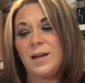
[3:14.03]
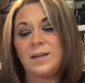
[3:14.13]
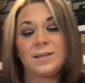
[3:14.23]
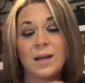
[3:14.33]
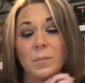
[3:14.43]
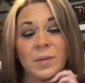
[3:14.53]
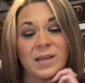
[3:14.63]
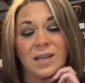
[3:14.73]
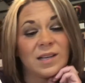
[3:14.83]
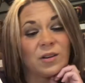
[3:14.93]

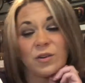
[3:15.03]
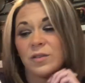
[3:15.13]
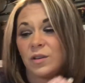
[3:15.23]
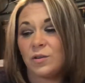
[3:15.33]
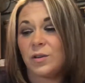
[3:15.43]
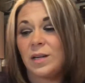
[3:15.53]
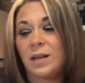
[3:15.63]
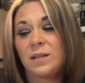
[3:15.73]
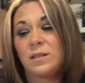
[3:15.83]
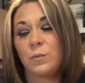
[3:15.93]
somebody here that you're
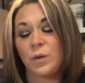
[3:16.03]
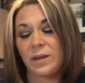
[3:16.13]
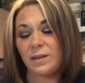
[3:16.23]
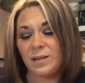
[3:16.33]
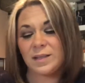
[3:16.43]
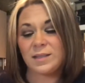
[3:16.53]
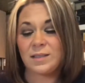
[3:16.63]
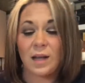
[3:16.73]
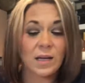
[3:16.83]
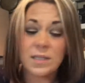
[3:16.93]
connected with is
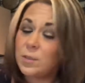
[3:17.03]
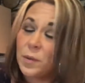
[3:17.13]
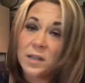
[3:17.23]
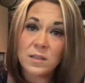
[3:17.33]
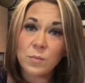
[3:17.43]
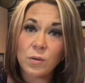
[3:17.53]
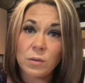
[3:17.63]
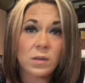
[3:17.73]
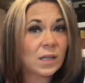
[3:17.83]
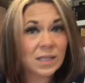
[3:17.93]

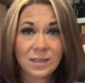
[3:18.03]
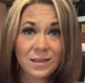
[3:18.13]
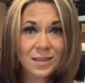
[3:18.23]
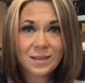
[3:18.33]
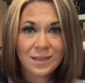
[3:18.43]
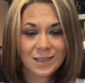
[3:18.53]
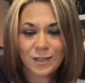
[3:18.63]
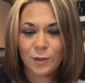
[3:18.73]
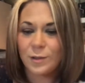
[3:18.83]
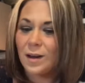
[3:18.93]
undependable,
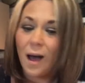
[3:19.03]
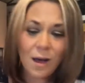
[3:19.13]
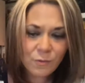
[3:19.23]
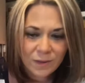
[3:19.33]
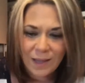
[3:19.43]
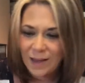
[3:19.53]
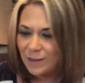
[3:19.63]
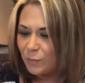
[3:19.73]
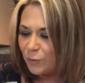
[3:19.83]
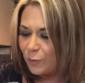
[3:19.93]
insincere, not
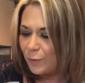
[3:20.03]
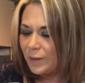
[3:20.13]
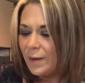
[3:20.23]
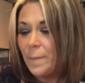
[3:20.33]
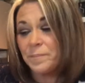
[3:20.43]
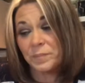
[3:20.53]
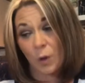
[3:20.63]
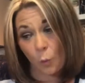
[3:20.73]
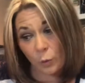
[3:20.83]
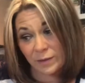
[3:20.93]
reliable,
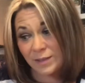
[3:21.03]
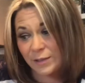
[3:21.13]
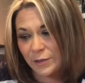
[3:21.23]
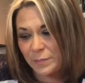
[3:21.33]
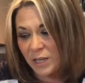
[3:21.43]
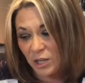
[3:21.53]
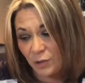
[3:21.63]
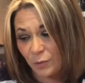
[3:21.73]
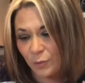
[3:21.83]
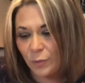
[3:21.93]
or this could be
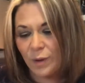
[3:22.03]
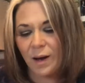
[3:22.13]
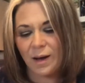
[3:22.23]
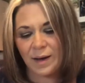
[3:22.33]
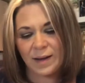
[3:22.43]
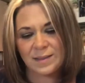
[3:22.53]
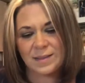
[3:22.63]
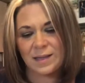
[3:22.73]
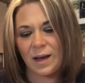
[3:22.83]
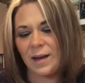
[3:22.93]
you,
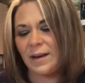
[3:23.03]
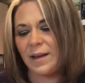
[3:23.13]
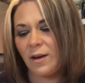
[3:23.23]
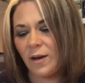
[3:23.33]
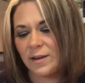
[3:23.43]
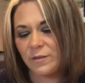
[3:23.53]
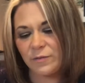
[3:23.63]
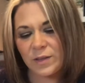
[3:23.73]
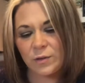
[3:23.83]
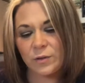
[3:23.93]
and, and I kind of
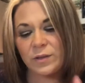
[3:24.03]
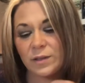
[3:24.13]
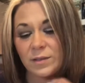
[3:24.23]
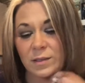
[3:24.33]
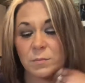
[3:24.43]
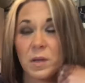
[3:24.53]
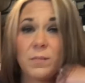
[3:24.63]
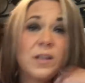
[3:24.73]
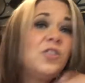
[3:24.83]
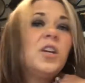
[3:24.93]
feel there's some big,
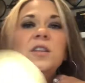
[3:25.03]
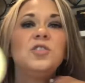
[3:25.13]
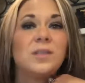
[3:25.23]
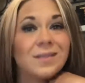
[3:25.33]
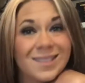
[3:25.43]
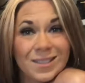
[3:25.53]
big changes.